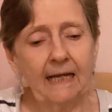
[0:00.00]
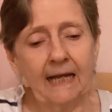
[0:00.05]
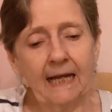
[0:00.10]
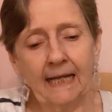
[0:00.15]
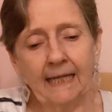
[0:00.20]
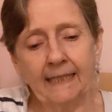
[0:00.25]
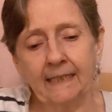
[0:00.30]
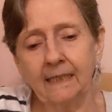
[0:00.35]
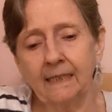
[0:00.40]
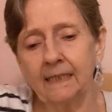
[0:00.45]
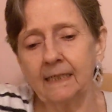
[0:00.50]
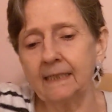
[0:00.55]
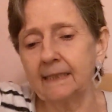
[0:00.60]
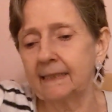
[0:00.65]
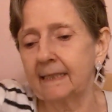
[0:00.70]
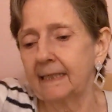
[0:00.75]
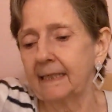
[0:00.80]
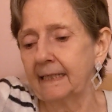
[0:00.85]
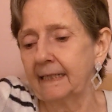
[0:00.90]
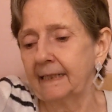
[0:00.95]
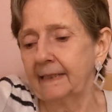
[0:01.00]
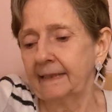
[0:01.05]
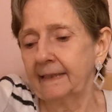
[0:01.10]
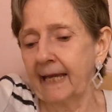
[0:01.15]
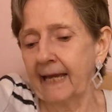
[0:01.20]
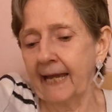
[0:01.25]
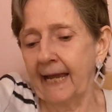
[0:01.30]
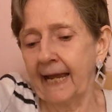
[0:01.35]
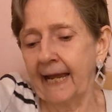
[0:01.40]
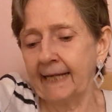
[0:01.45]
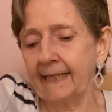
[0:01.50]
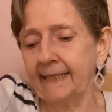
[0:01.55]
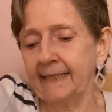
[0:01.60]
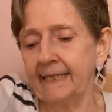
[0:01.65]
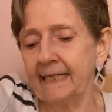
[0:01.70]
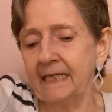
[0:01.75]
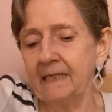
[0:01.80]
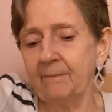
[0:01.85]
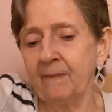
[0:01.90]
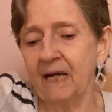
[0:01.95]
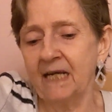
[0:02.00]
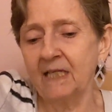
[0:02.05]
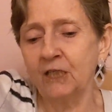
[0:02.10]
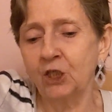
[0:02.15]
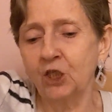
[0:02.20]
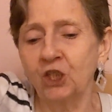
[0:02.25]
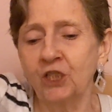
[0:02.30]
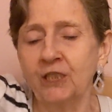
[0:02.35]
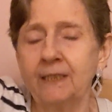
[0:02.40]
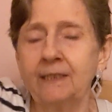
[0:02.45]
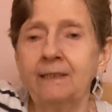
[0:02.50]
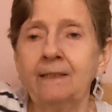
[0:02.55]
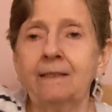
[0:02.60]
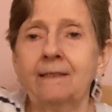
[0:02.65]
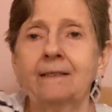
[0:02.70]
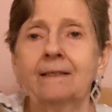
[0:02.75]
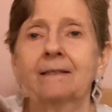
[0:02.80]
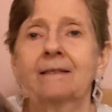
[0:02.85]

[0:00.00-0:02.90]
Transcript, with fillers: I got the Hackney Martian,